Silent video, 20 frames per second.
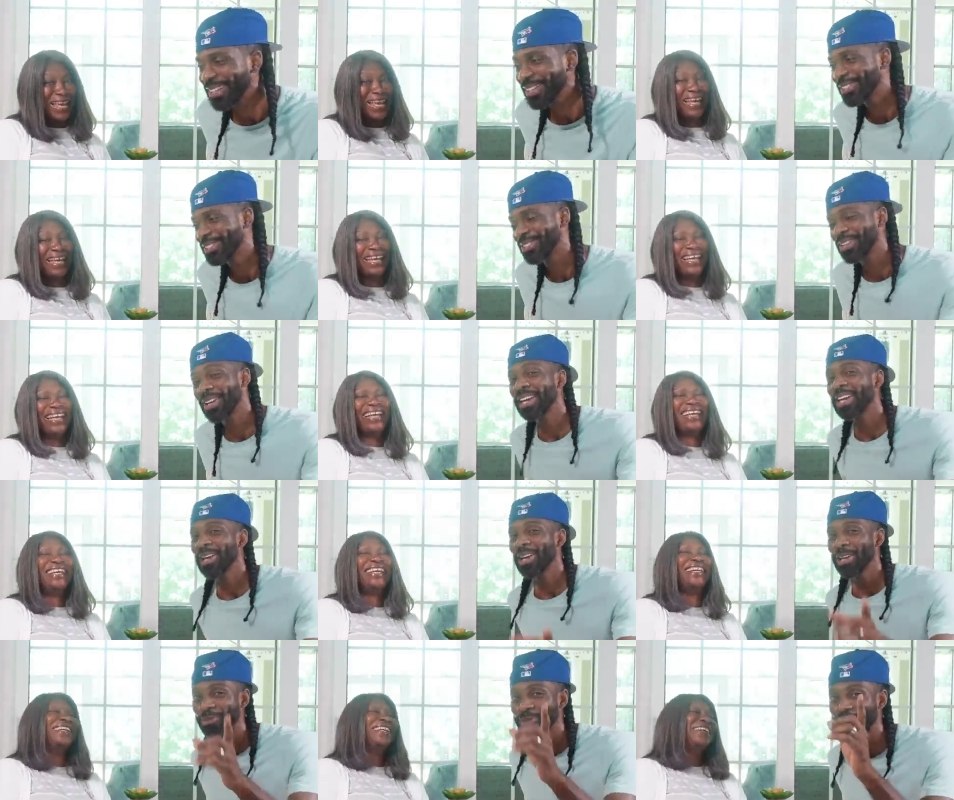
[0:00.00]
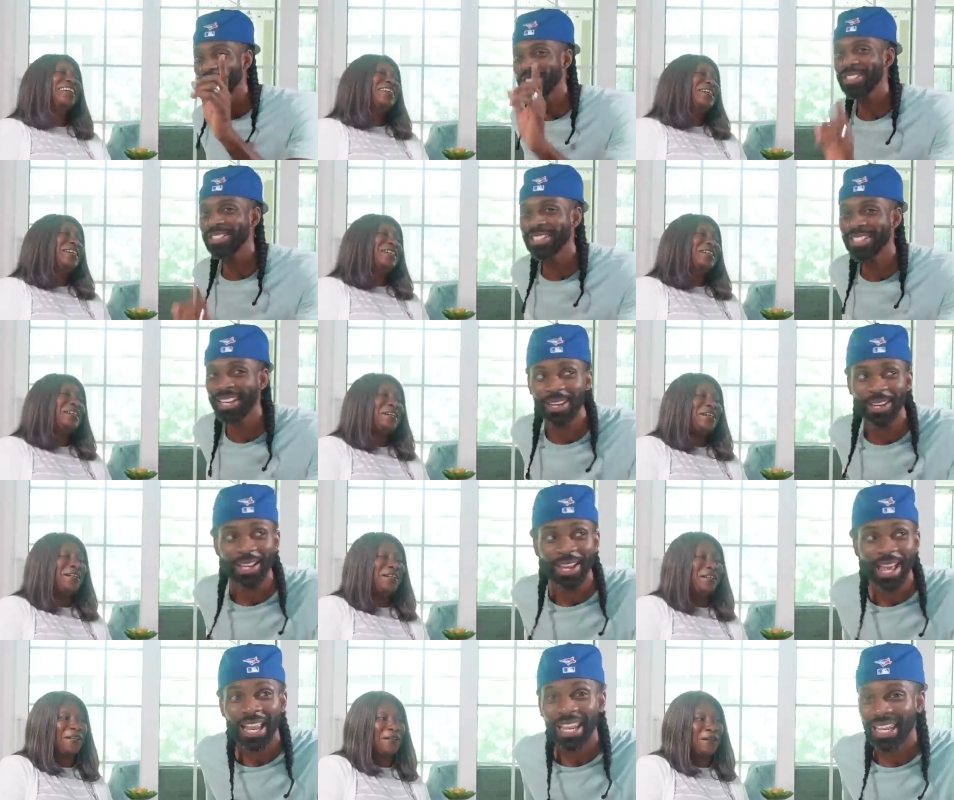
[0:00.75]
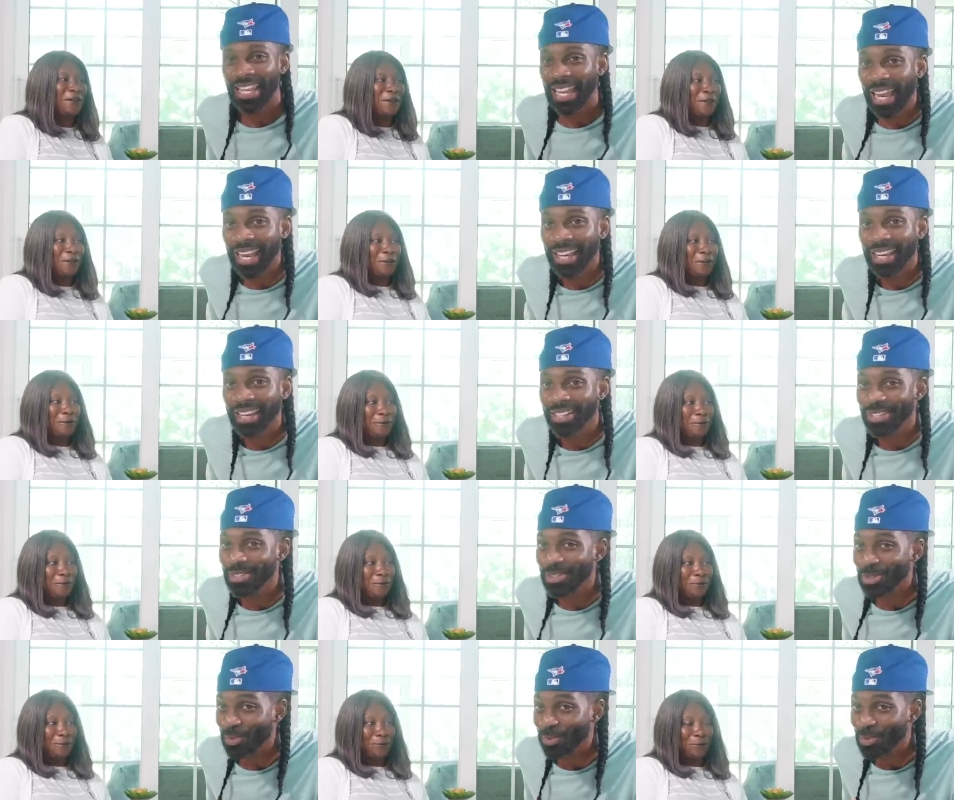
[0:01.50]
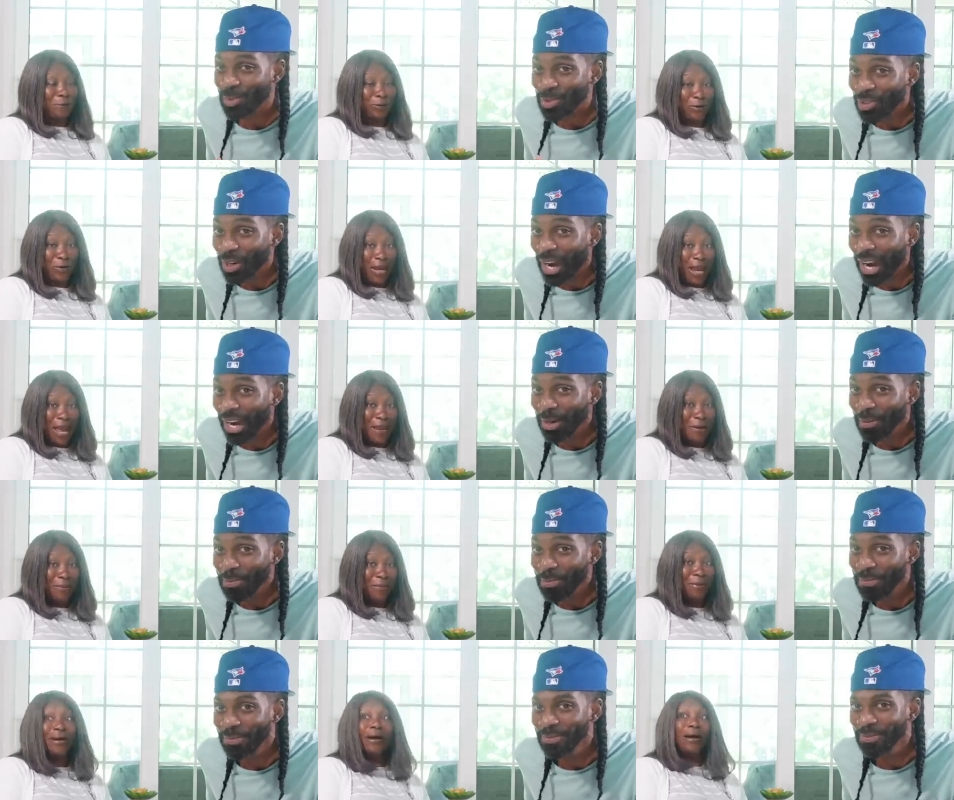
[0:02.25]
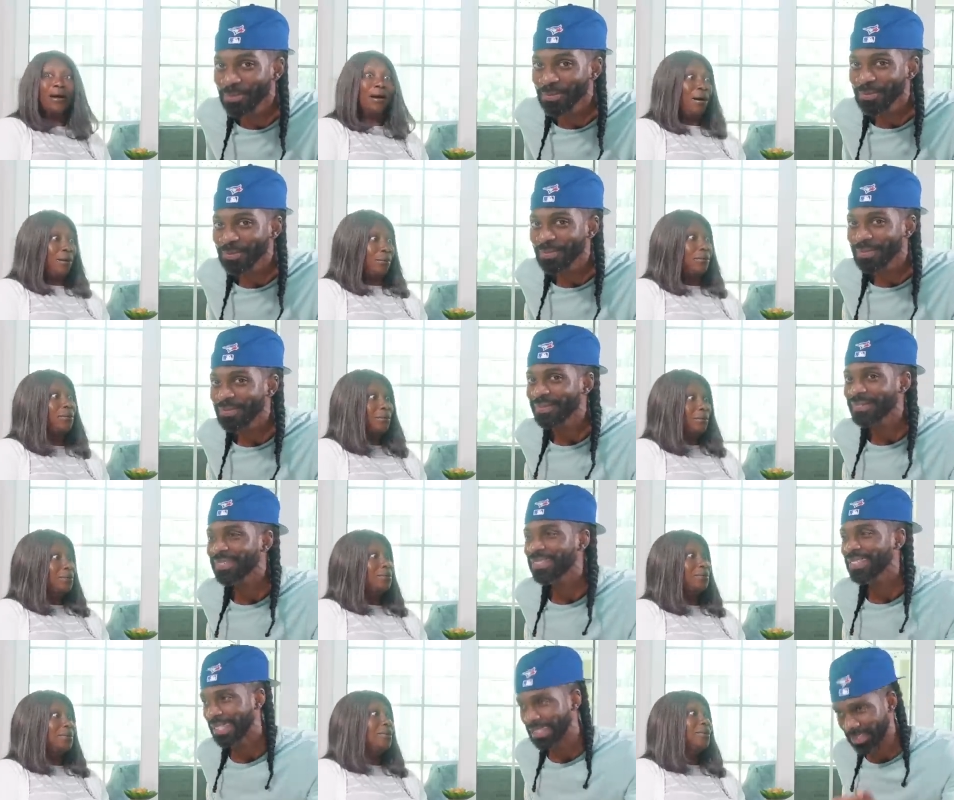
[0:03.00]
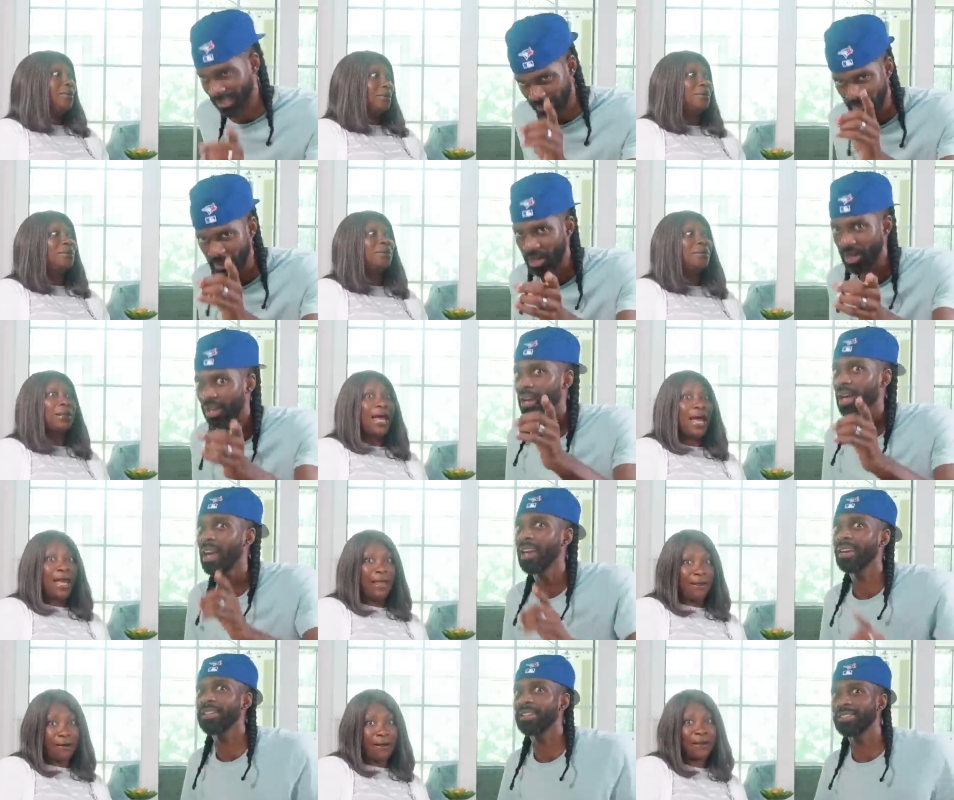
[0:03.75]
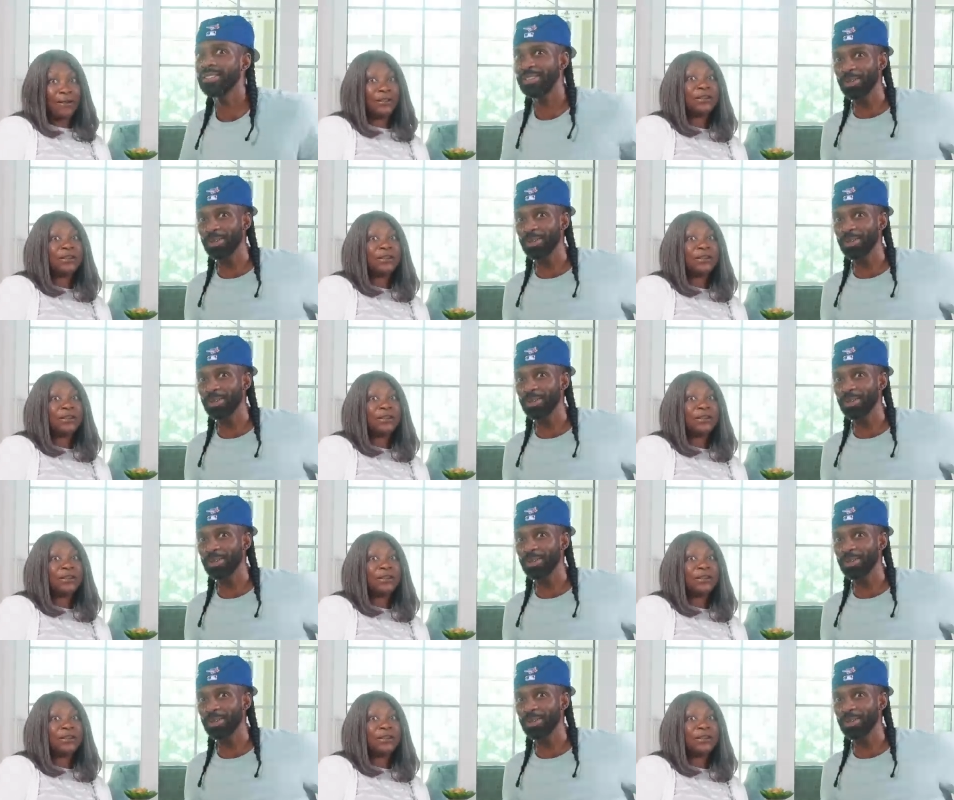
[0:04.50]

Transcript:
Speaker 1: So hey, if she say like and subscribe, Better like, like and, and